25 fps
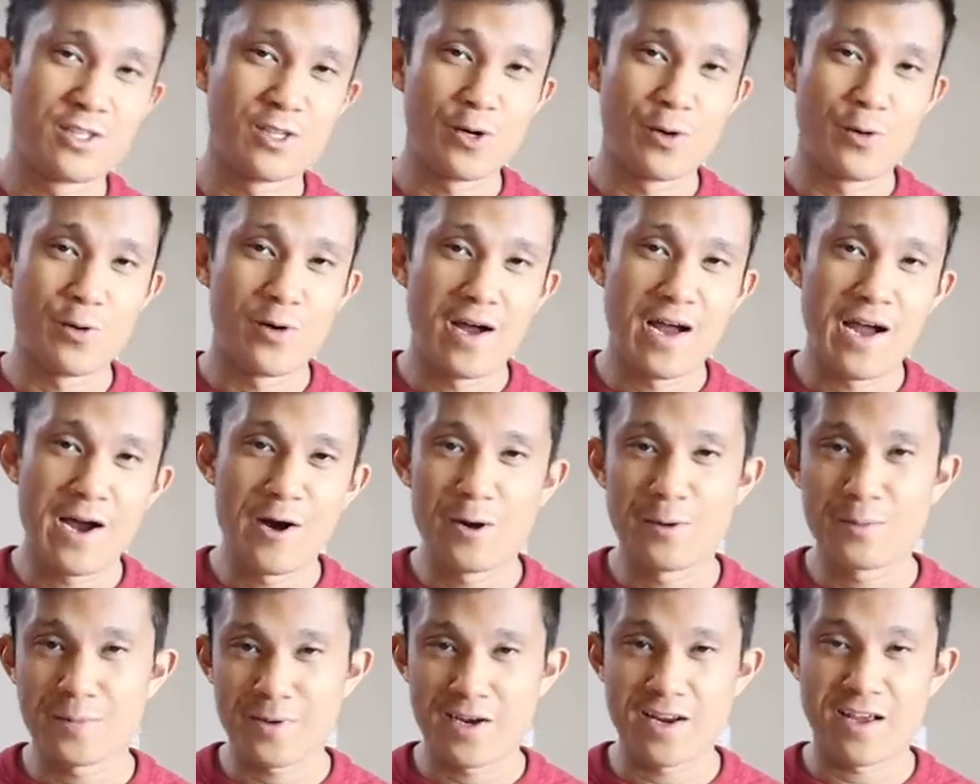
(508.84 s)
So
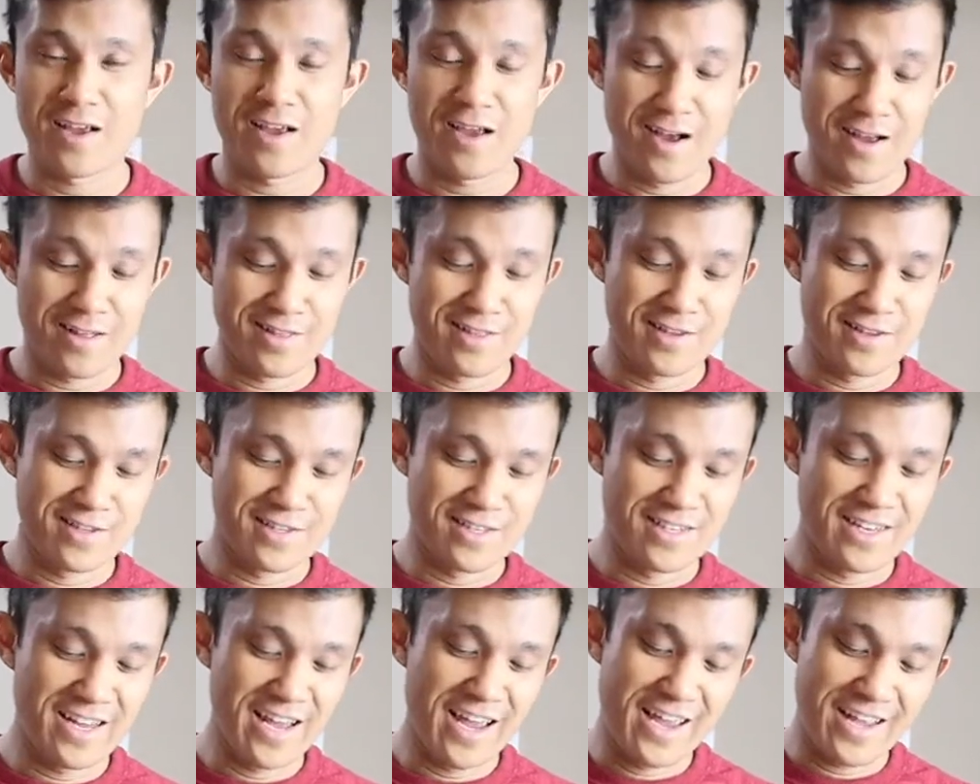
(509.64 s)
how I'm gonna cut
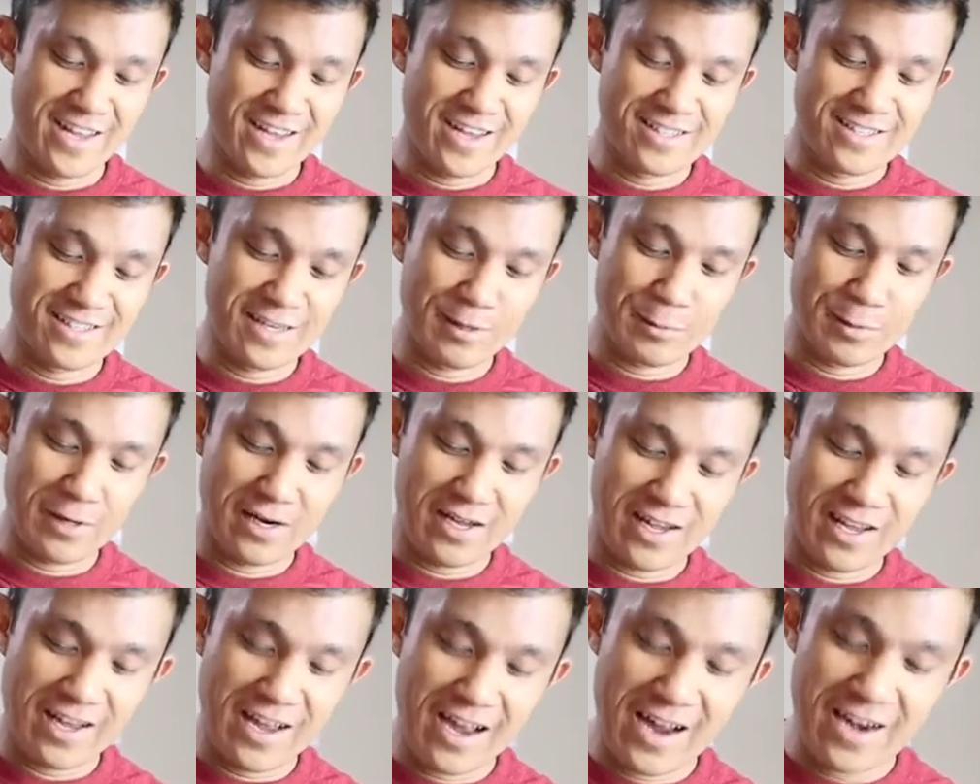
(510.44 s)
this steak is I'm
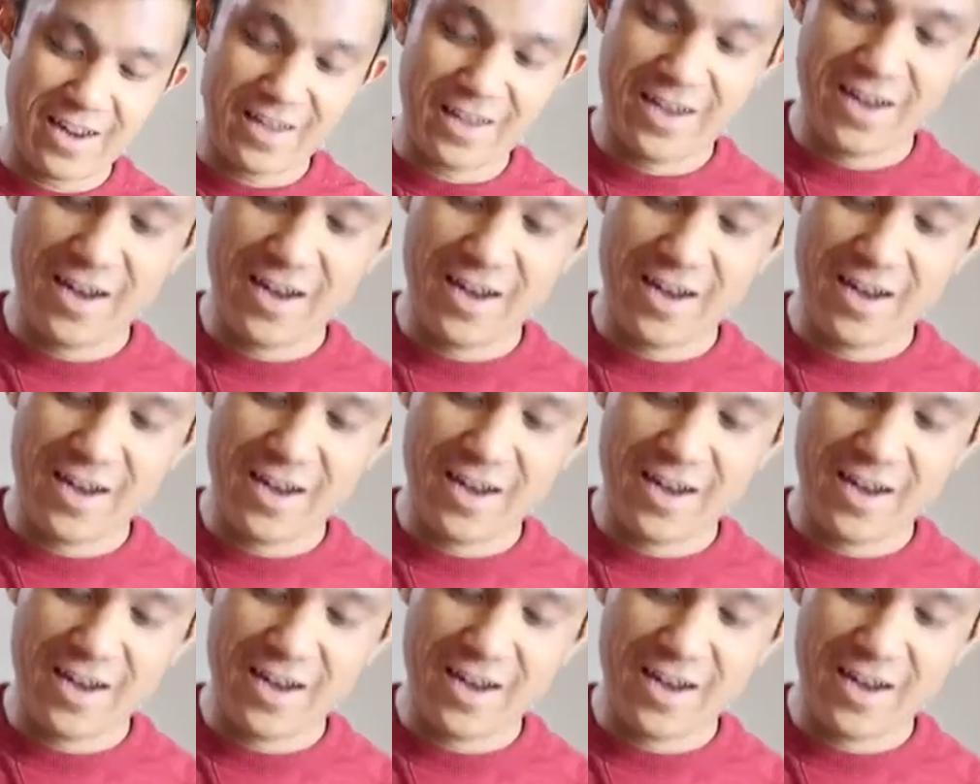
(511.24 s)
gonna kinda